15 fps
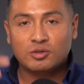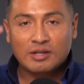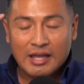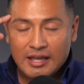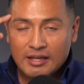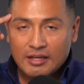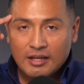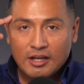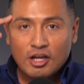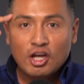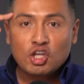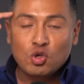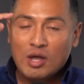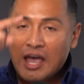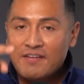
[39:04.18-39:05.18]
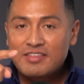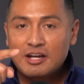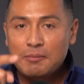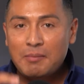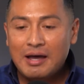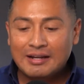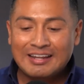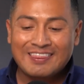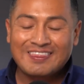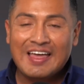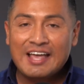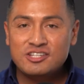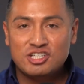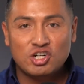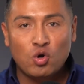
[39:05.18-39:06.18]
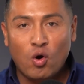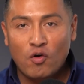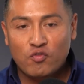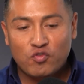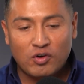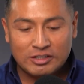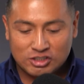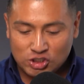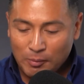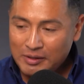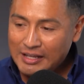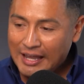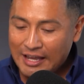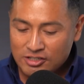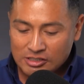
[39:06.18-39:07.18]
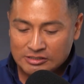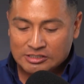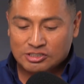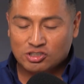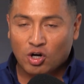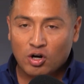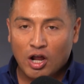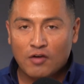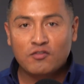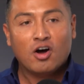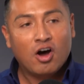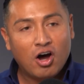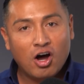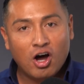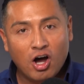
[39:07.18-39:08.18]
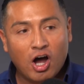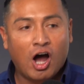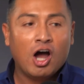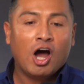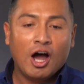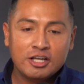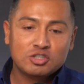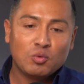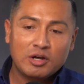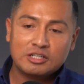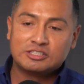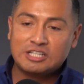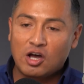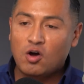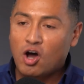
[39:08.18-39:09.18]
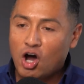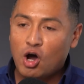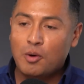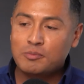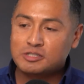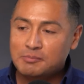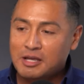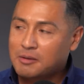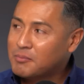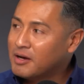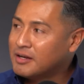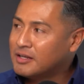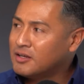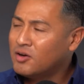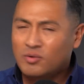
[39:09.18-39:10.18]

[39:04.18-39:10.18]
Okay, you have that in mind. That's your goal up front. So many agents start off, I just want to sell homes and make money.